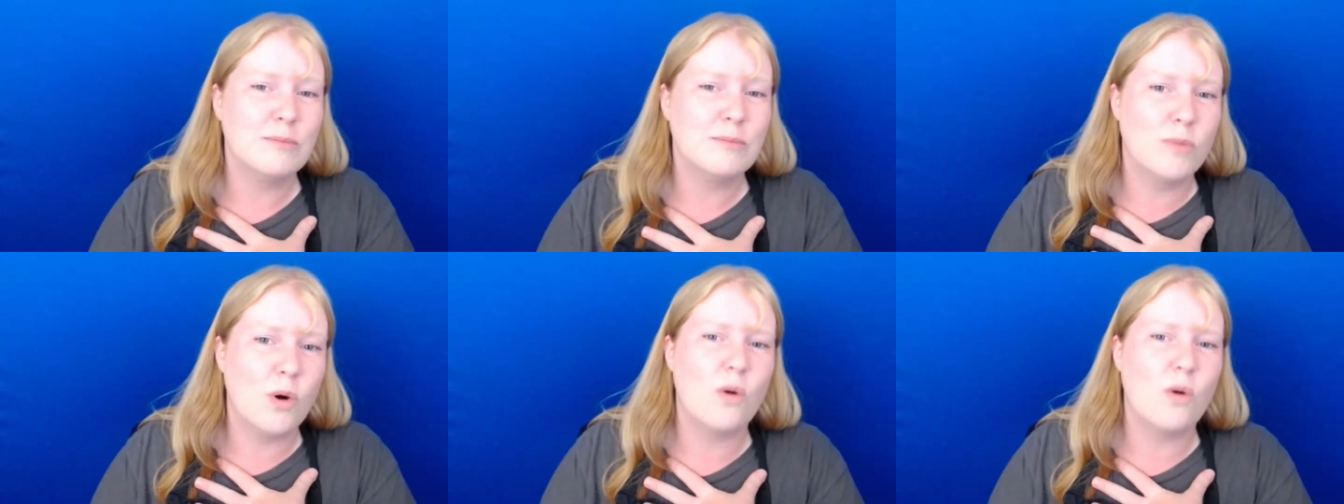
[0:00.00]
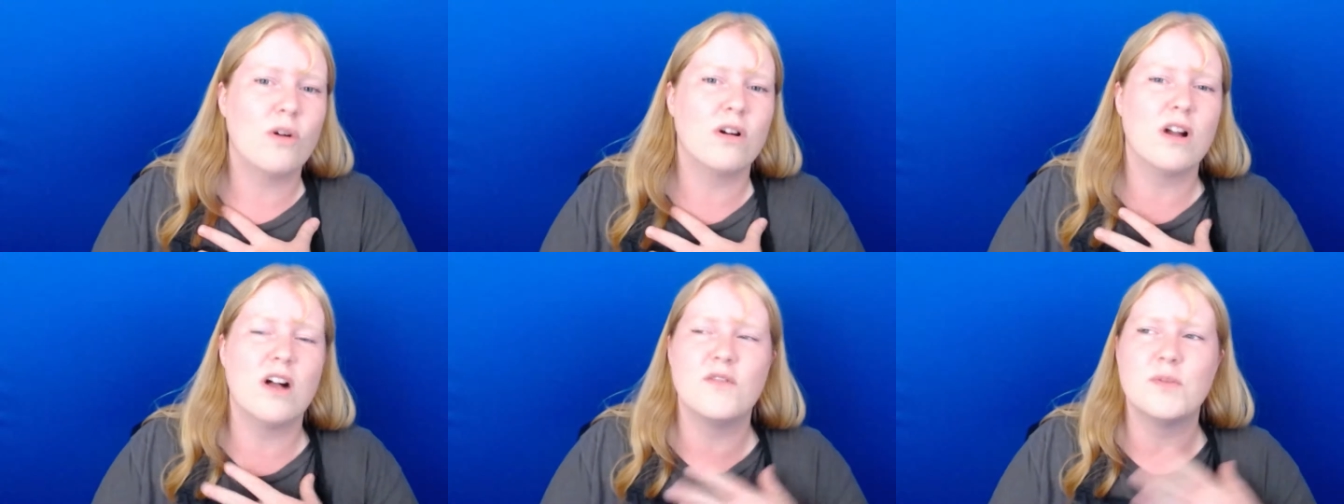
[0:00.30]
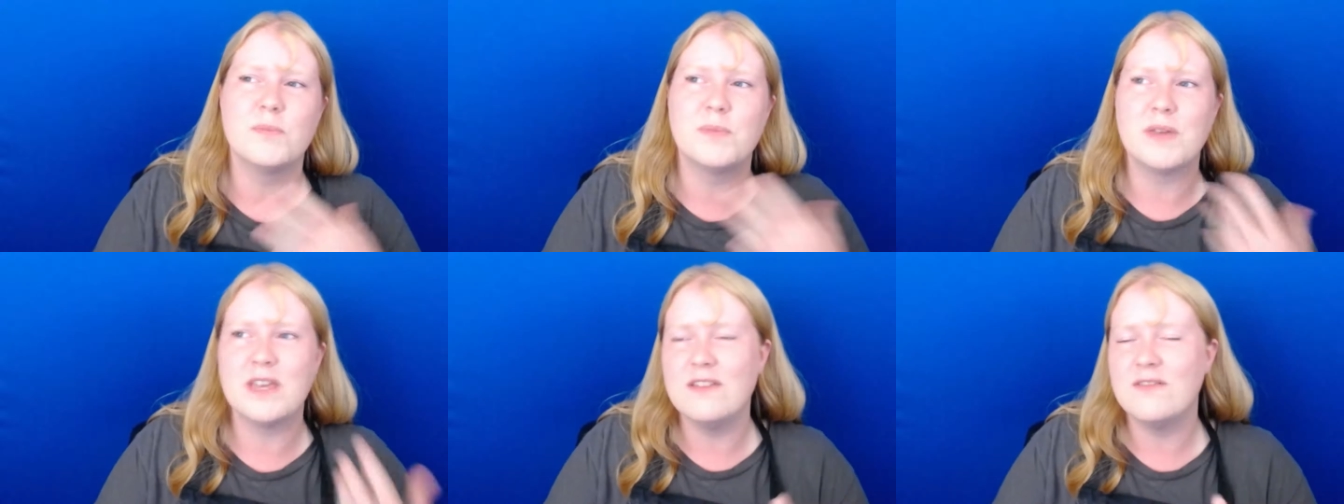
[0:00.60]
more of
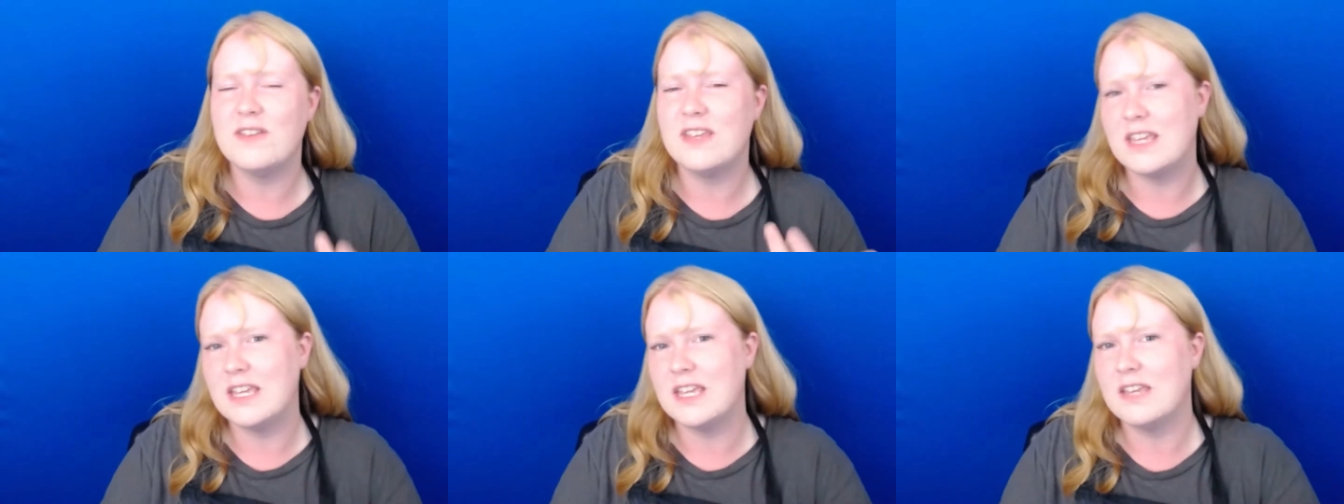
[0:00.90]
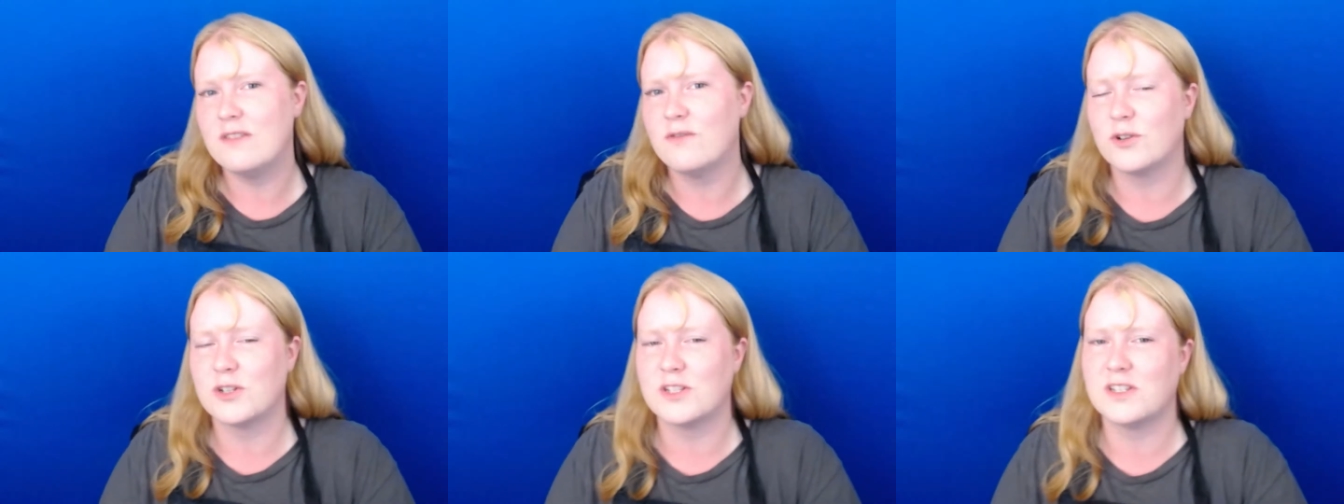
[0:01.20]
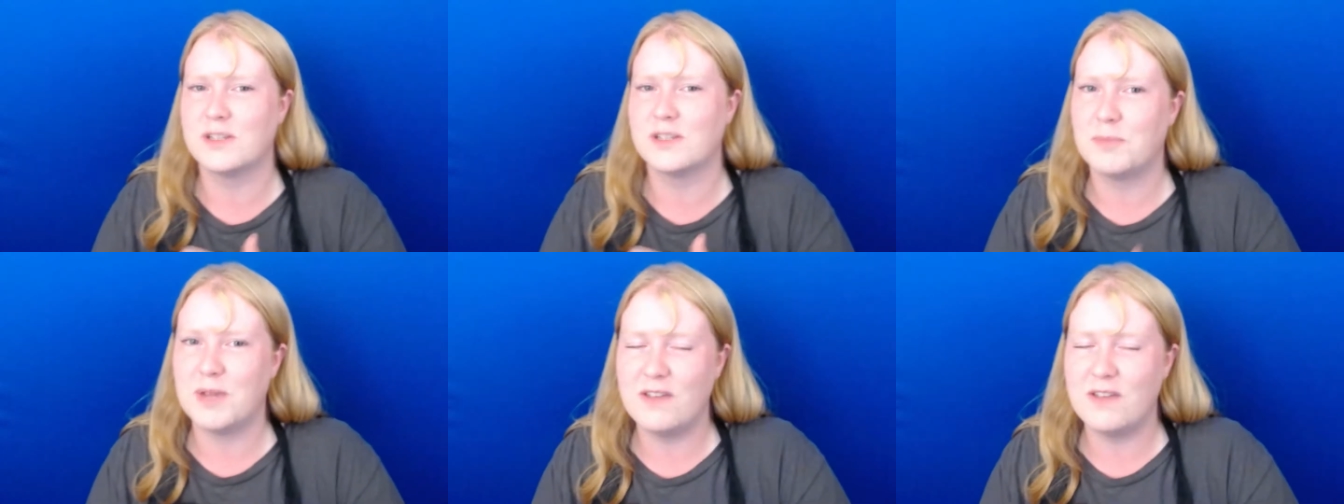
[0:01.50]
a PvE
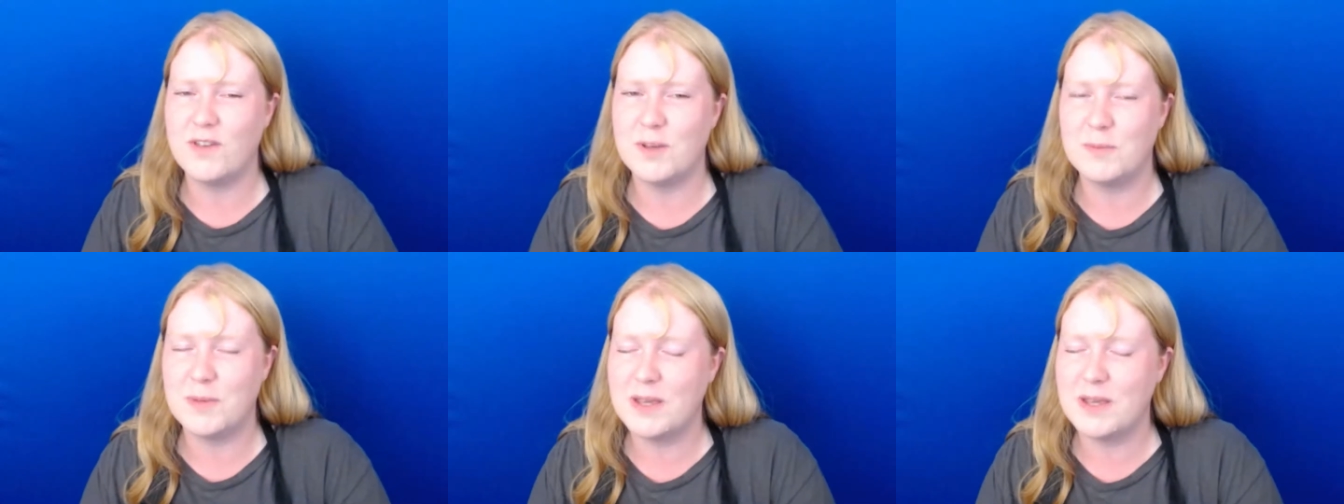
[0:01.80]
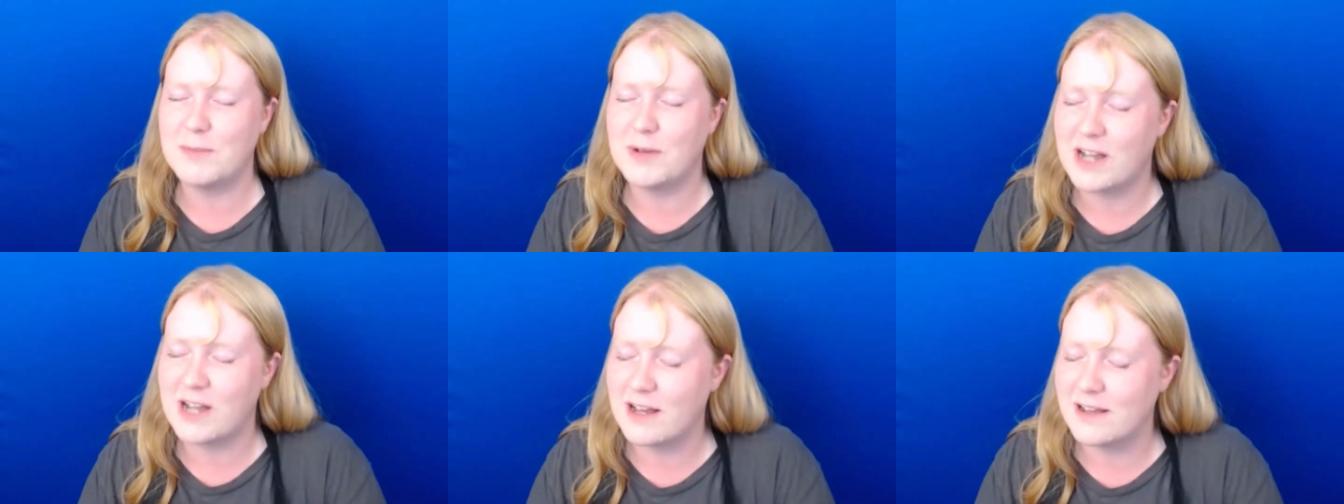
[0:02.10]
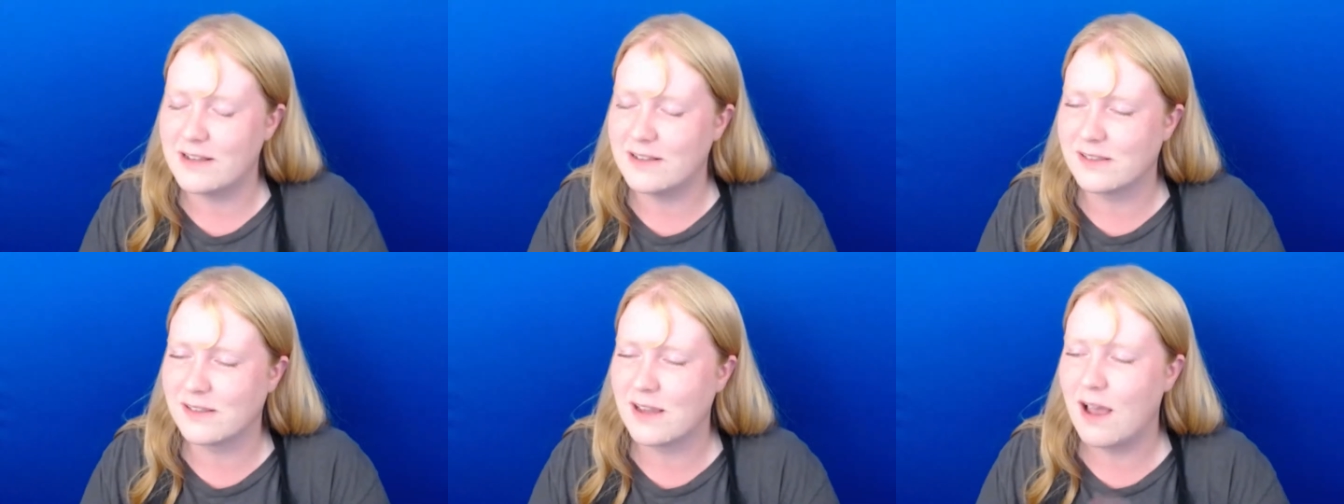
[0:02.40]
versus a PvP
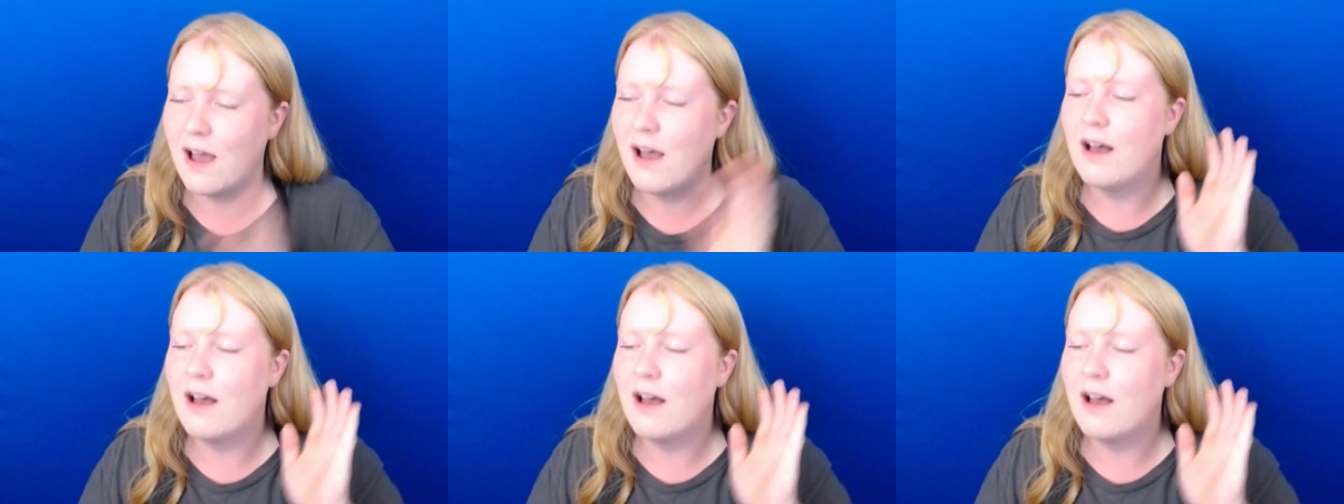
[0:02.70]
because,